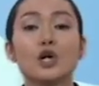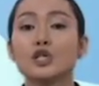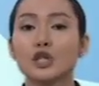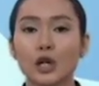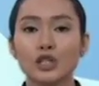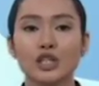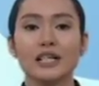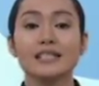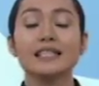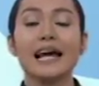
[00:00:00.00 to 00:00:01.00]

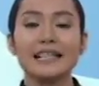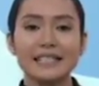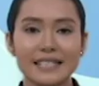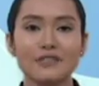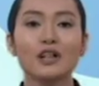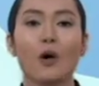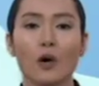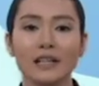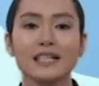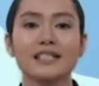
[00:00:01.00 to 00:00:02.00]
churches, and civic
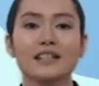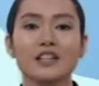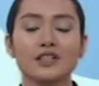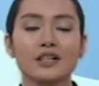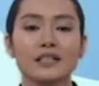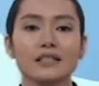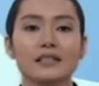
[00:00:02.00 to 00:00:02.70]
organizations.